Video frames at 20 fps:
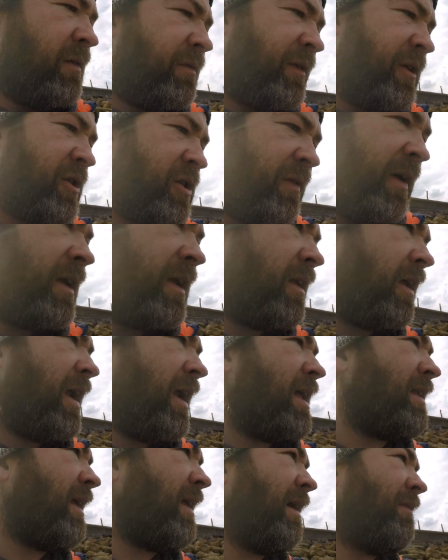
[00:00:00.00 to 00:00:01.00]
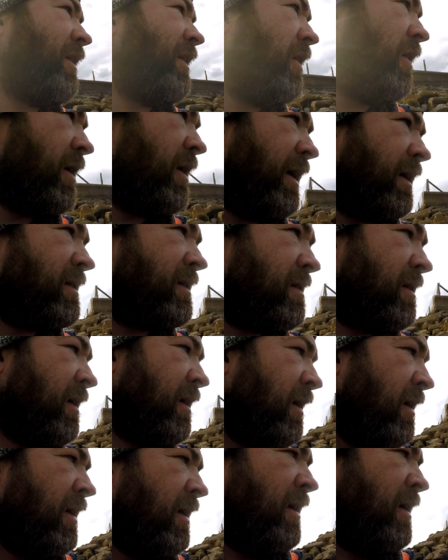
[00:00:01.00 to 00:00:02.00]
fish finder and Navionics
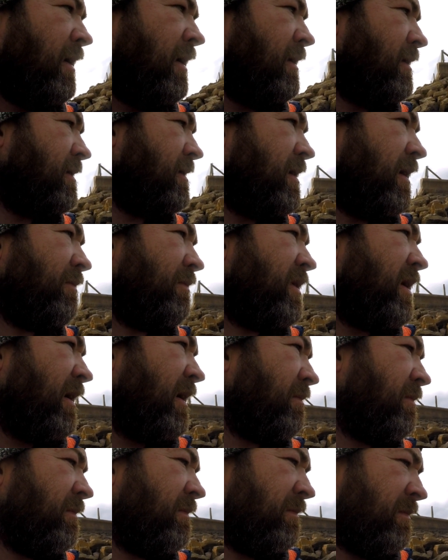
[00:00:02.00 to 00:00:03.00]
at the same time.